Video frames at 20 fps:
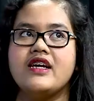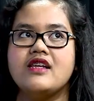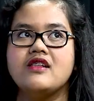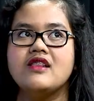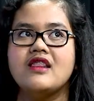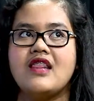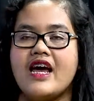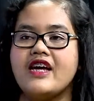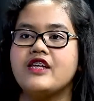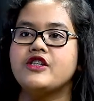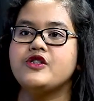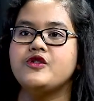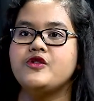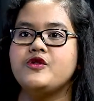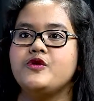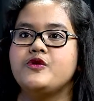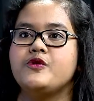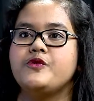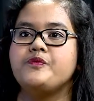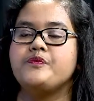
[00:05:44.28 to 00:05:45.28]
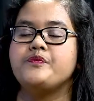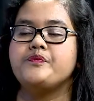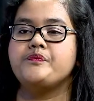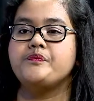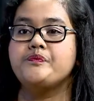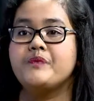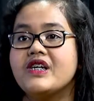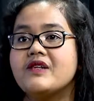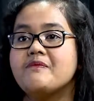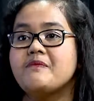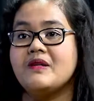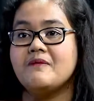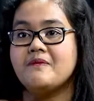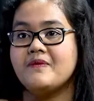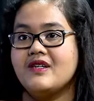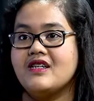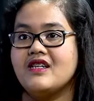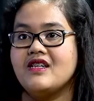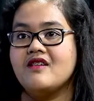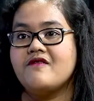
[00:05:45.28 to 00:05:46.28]
like to meet
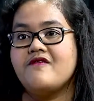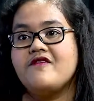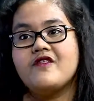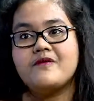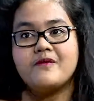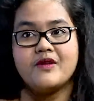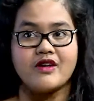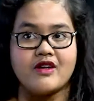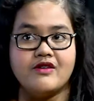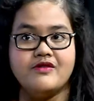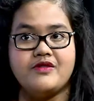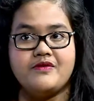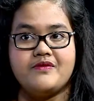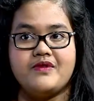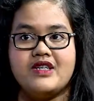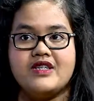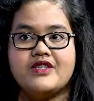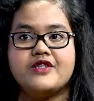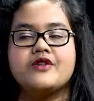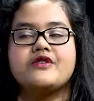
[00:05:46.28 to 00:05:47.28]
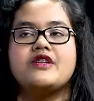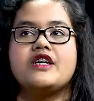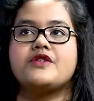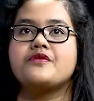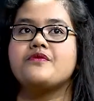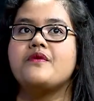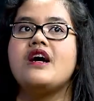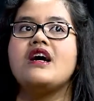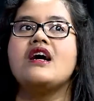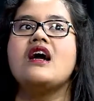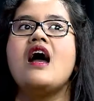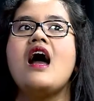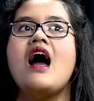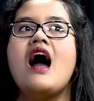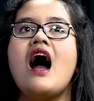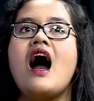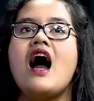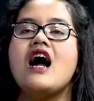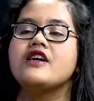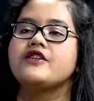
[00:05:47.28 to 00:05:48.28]
people from around the world. So that's why
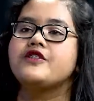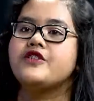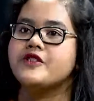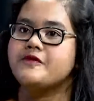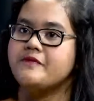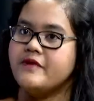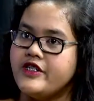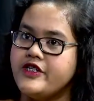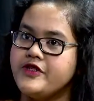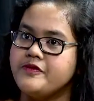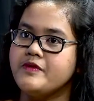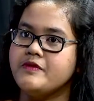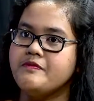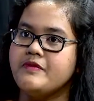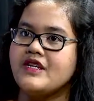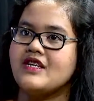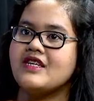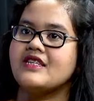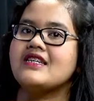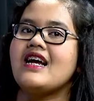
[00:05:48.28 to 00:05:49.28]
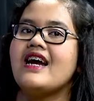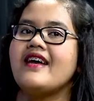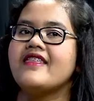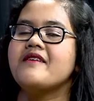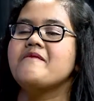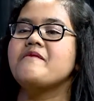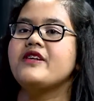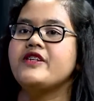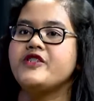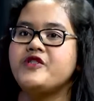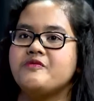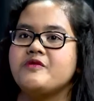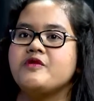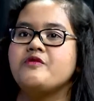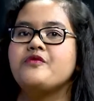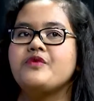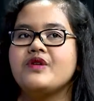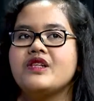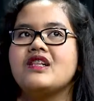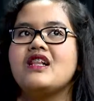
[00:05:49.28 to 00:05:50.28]
I choose management, because I think management
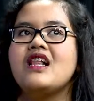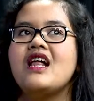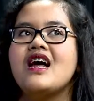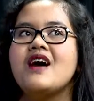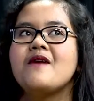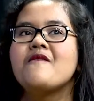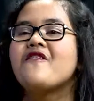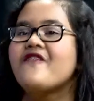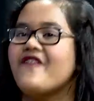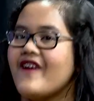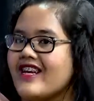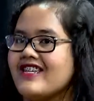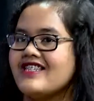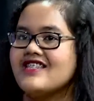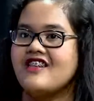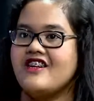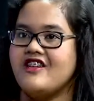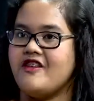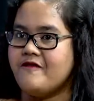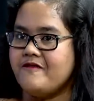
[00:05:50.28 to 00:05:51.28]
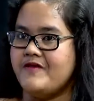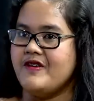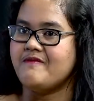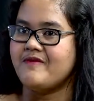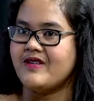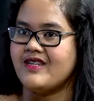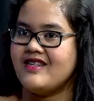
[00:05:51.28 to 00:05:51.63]
will face a lot of people.